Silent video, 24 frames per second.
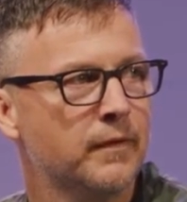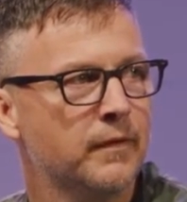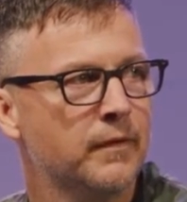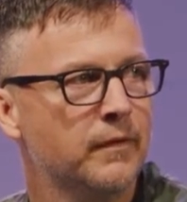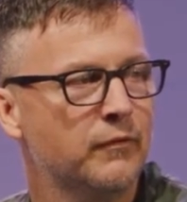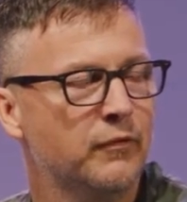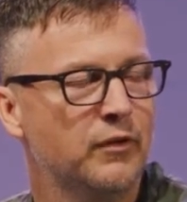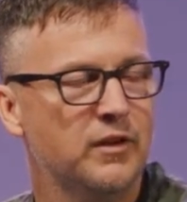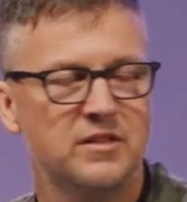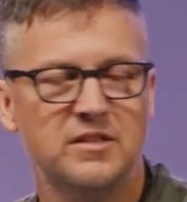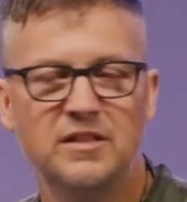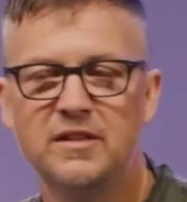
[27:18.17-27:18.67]

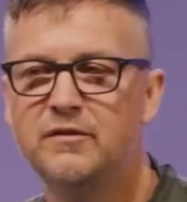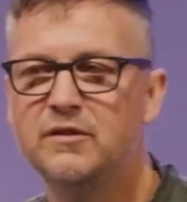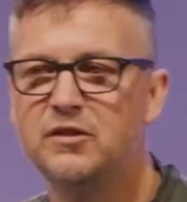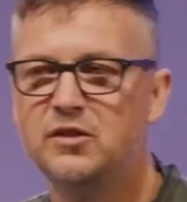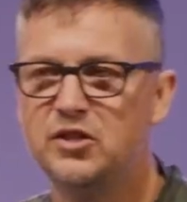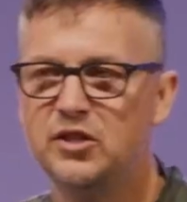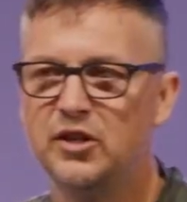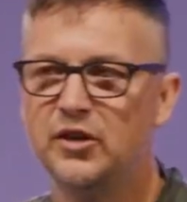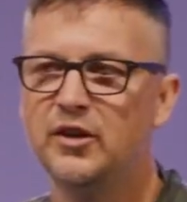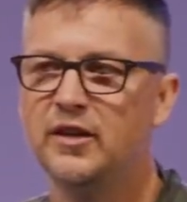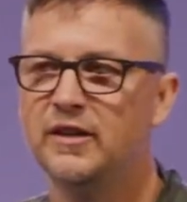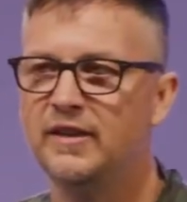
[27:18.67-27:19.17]
Friends, even
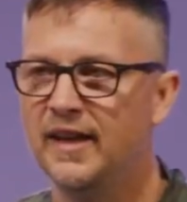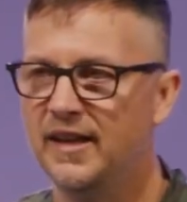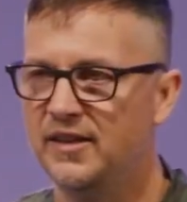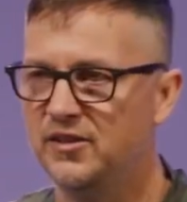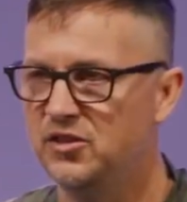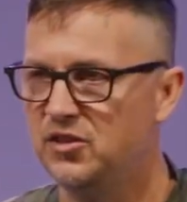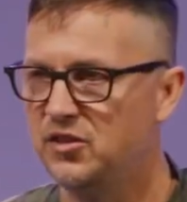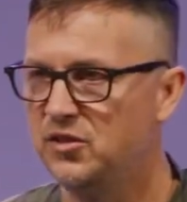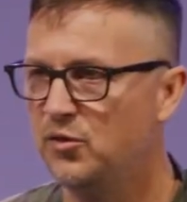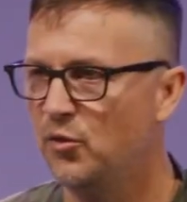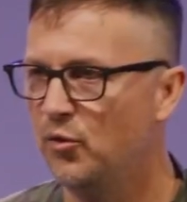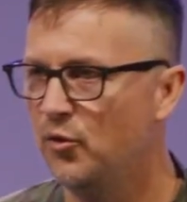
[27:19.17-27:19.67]
sharing that
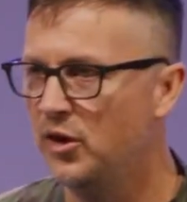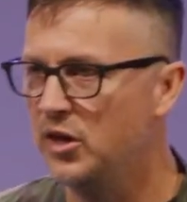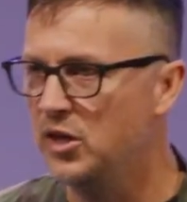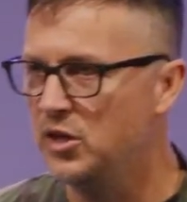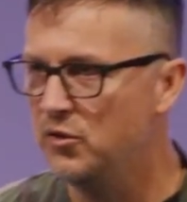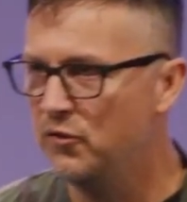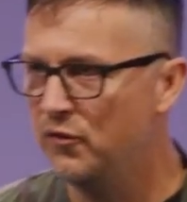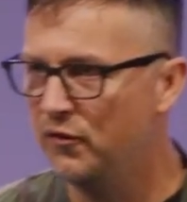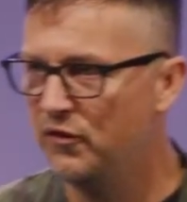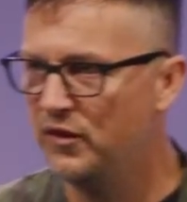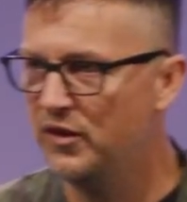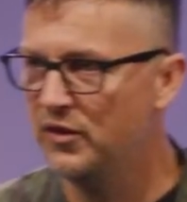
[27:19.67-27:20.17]
story,
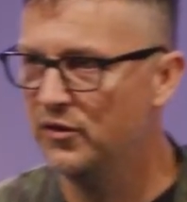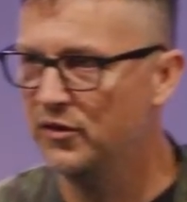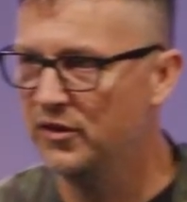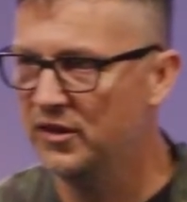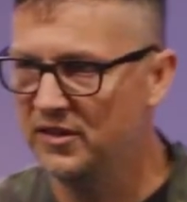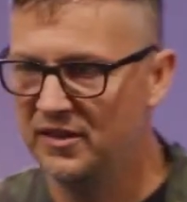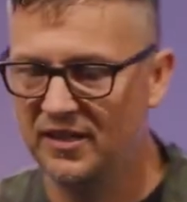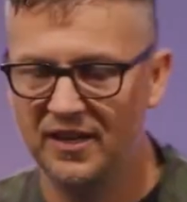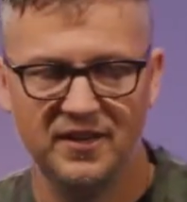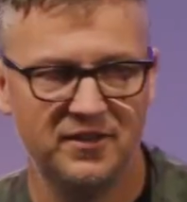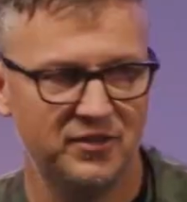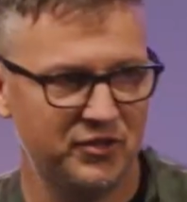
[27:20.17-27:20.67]
you feel the
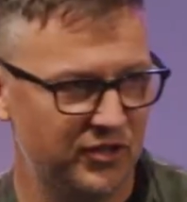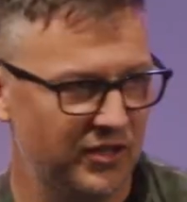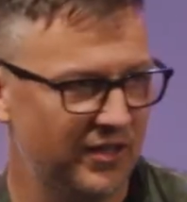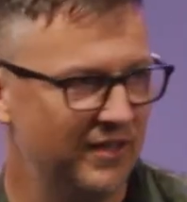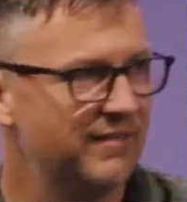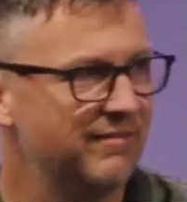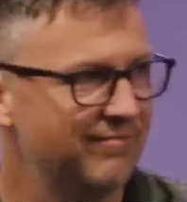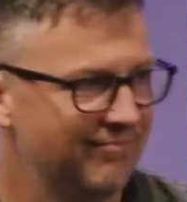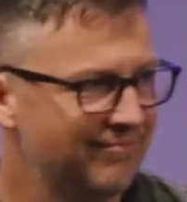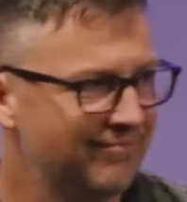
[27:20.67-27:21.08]
tension.